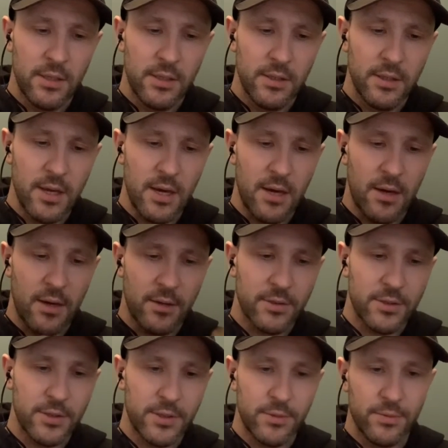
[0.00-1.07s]
yeah, I
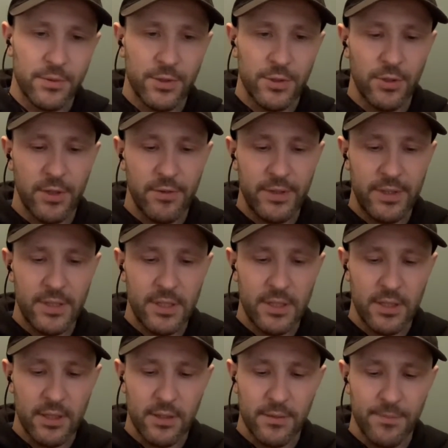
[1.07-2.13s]
enjoy reading this, I
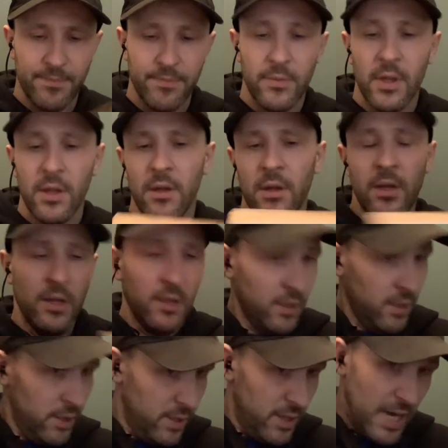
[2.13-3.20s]

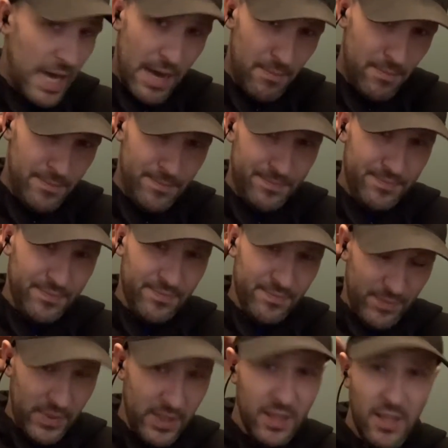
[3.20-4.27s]
think.
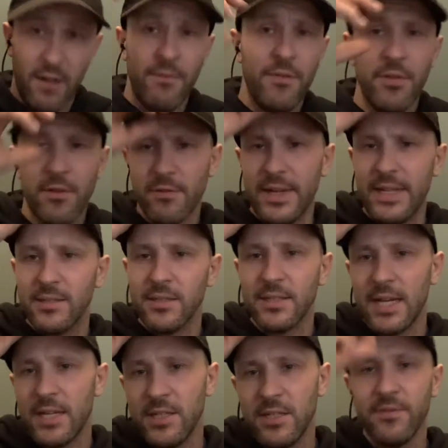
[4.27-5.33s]
Love The Razor's
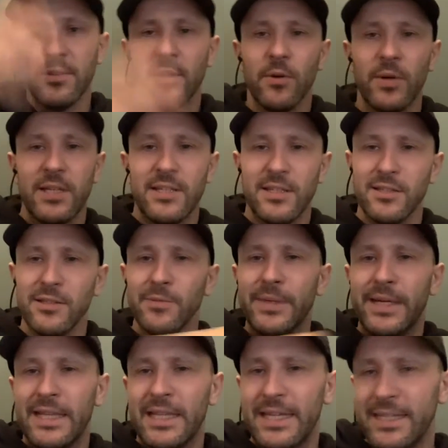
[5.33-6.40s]
Edge, even though it is a little
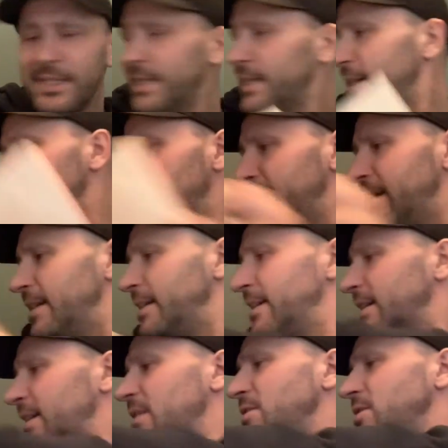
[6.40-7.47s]
bit like kind
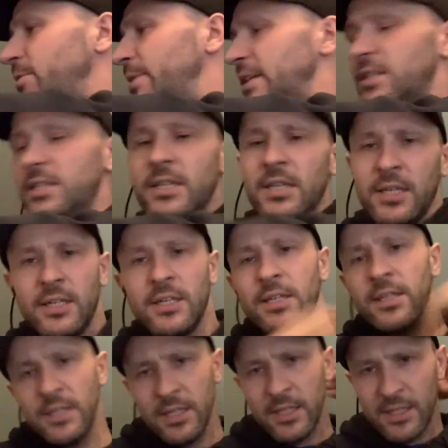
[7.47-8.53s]
of new agey.
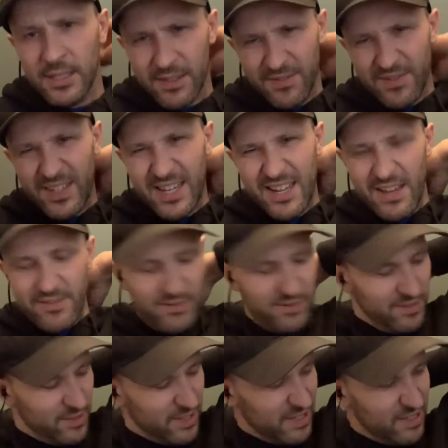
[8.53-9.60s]
Kind of has
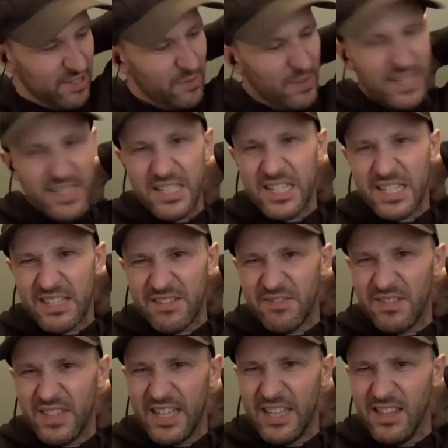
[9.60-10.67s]
something kind of new agey kind of
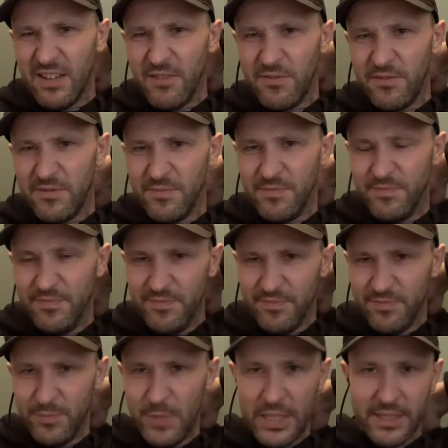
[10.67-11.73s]
like love,
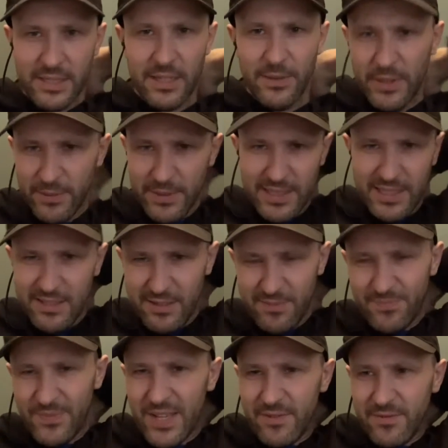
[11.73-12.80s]
but even if it's a
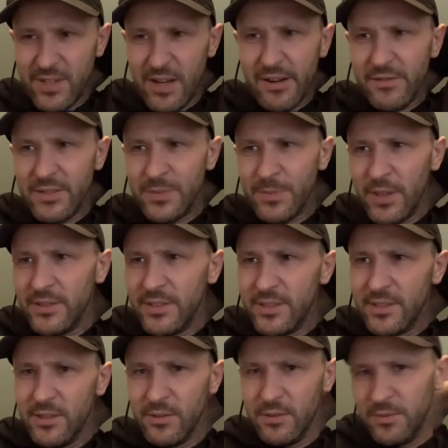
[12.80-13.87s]
kind of dark response
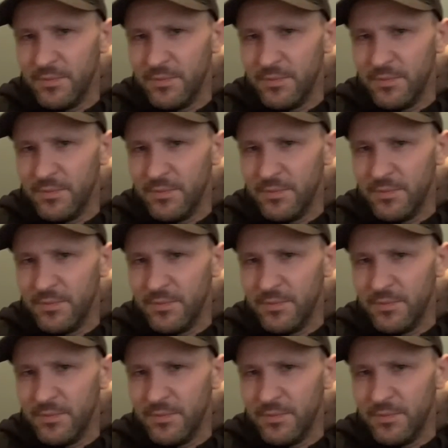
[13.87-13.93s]
to